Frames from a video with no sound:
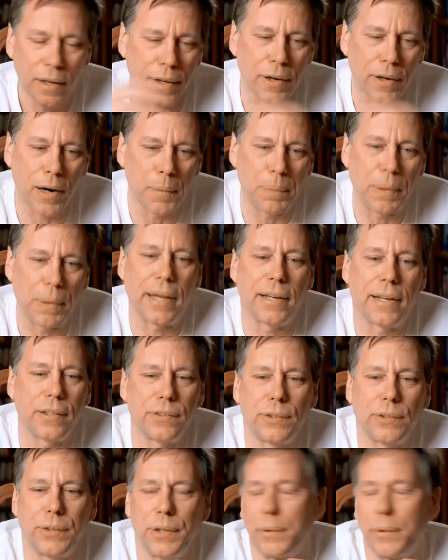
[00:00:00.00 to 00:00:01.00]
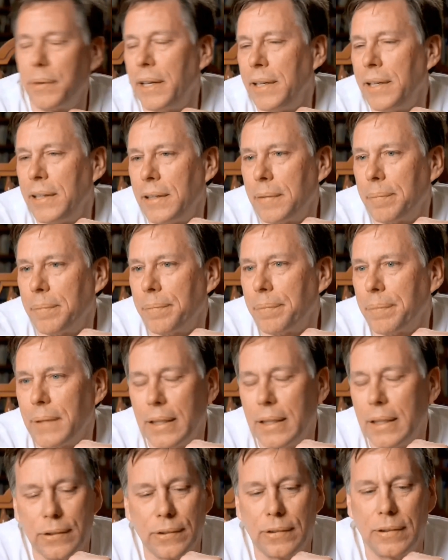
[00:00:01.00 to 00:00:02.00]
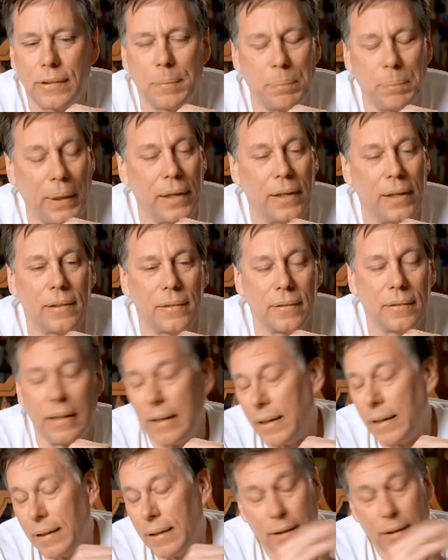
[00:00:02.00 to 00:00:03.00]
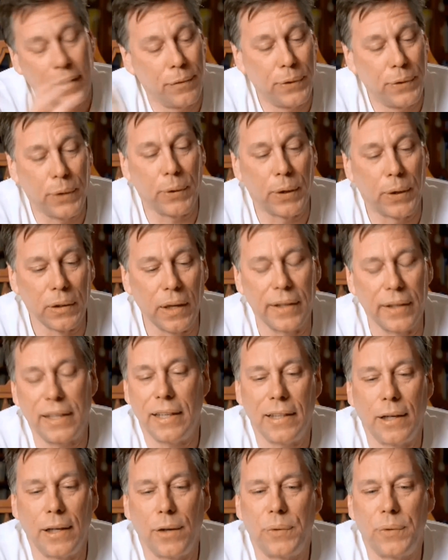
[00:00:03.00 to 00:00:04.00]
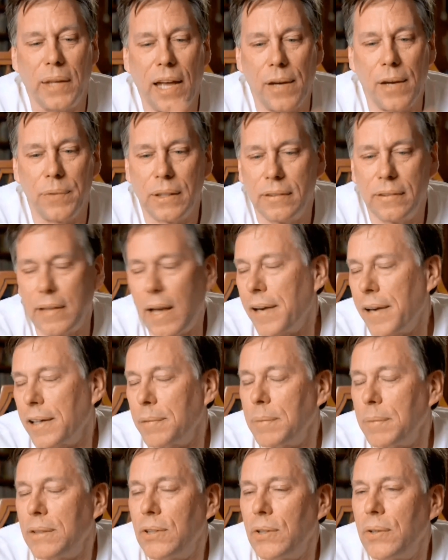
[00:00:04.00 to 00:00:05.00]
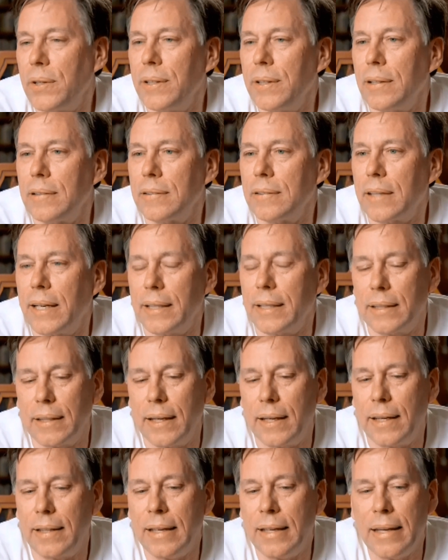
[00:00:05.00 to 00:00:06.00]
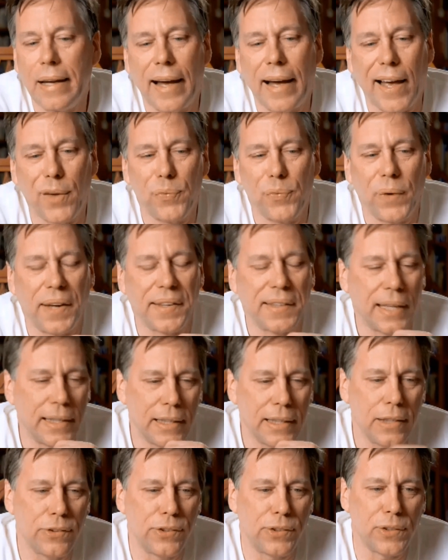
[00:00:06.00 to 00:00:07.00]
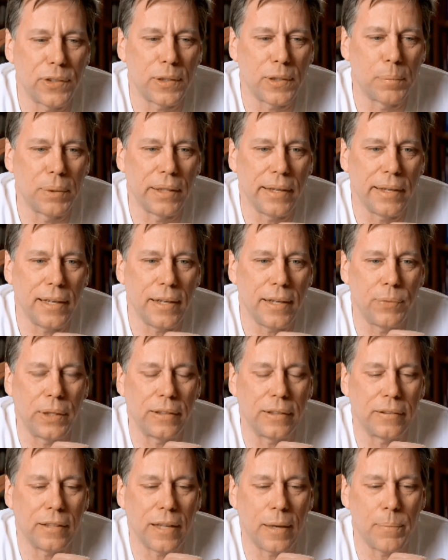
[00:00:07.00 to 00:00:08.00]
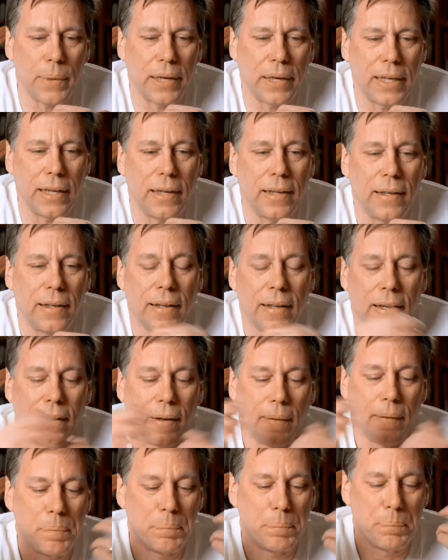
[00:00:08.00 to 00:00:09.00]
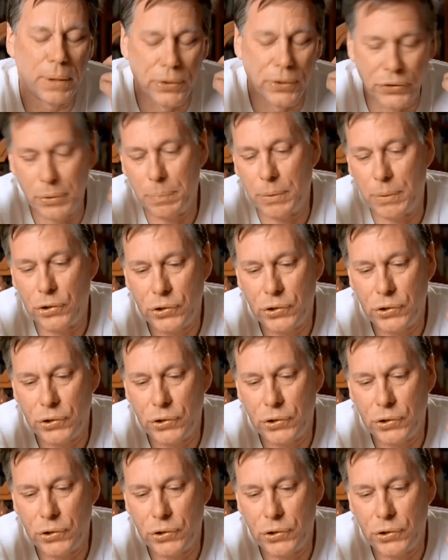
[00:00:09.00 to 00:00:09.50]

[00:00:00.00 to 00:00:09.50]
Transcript: on our planets or uranium. It just depends. If they were lucky enough to have exotic materials like that, I find that easier to believe than somebody built a